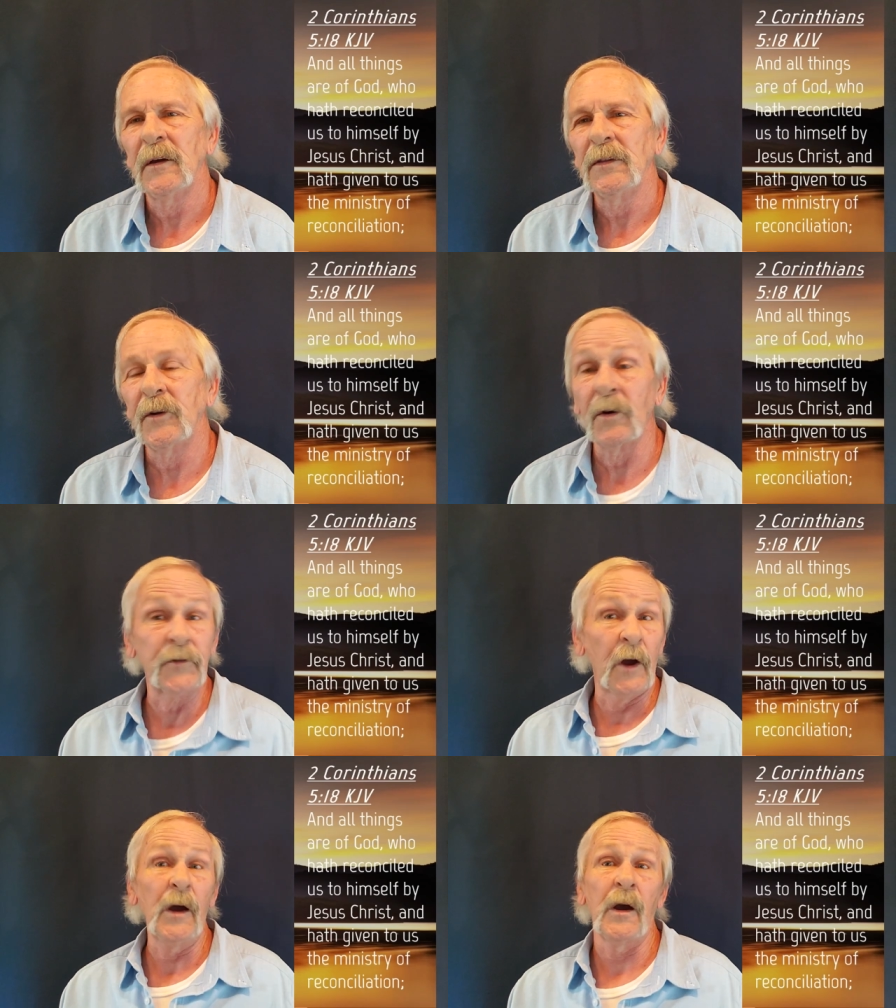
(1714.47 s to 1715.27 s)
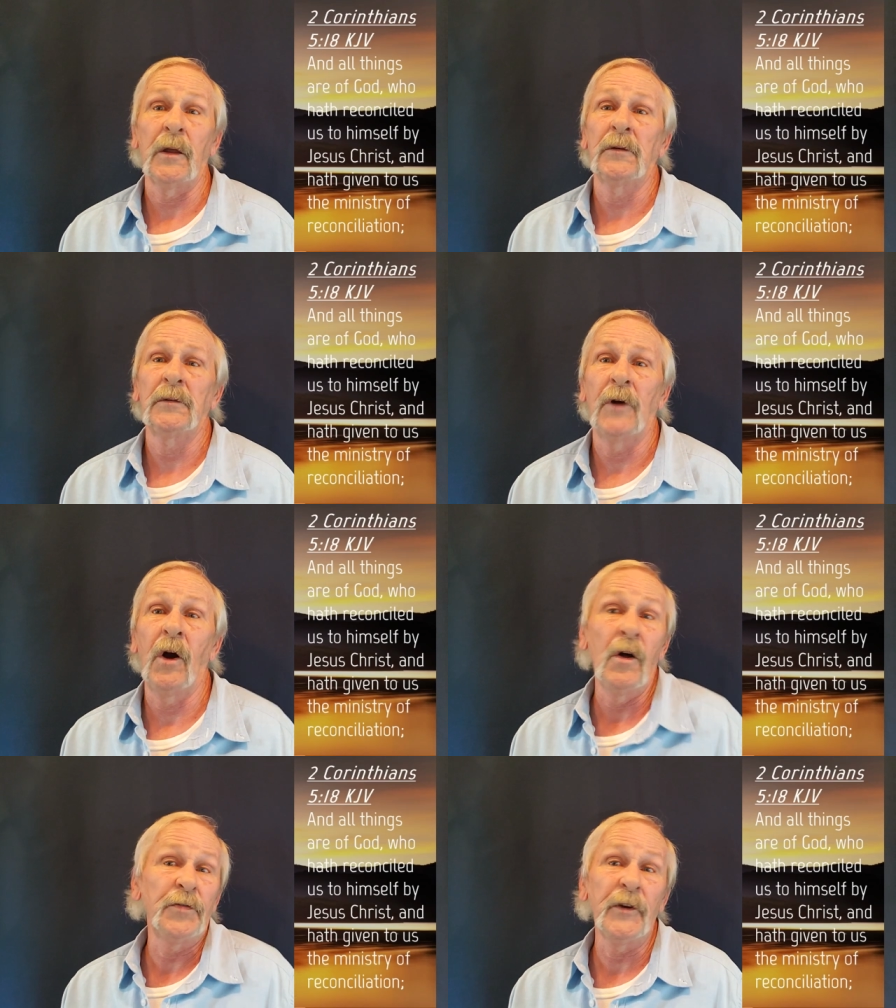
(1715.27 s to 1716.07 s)
They're of God.
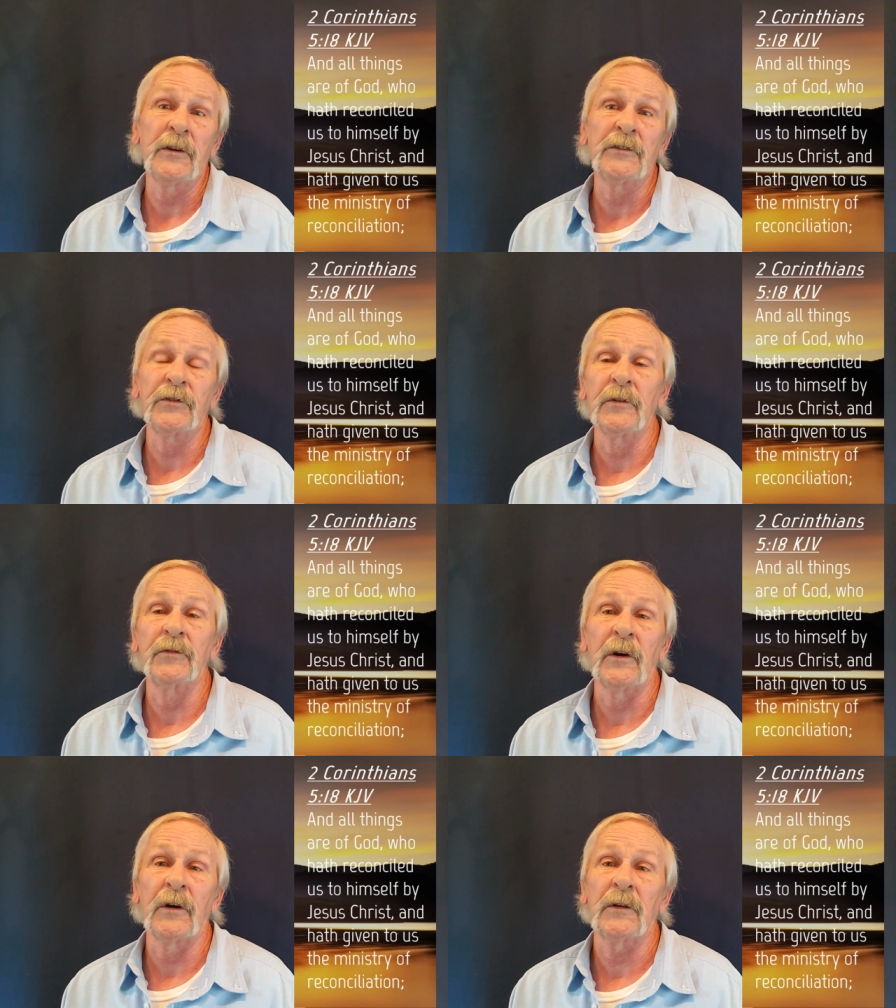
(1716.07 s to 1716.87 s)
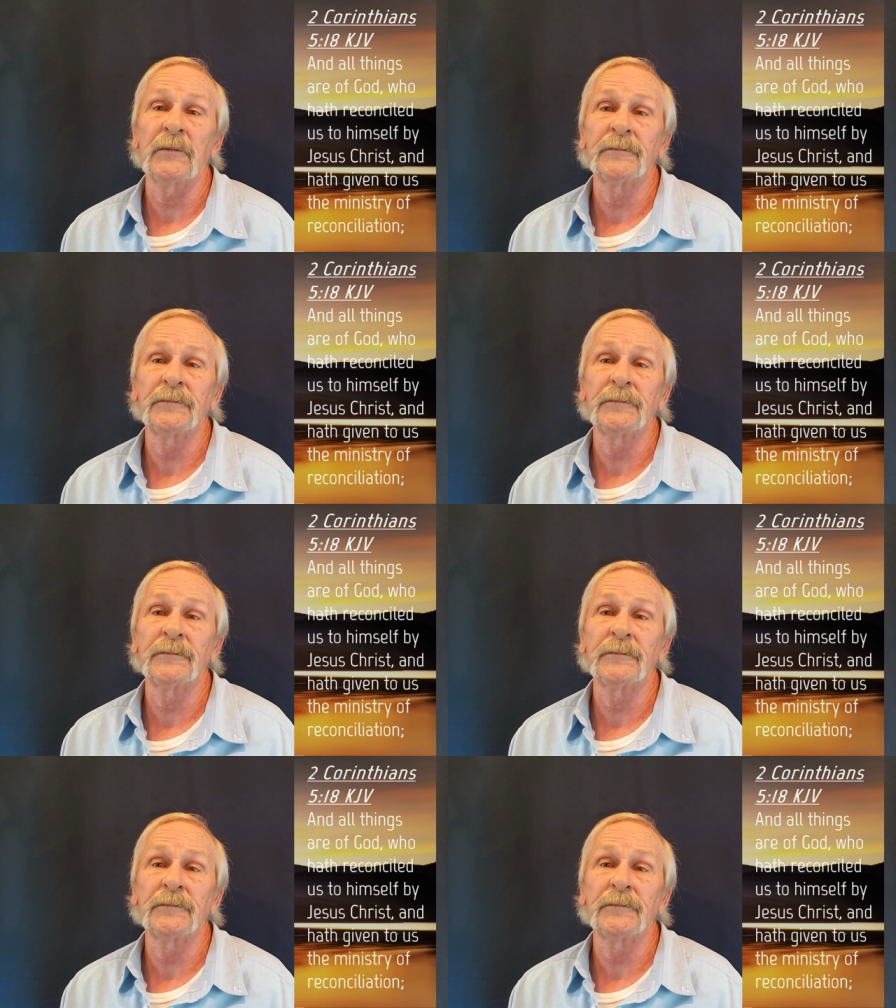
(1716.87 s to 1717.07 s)
All things are of God.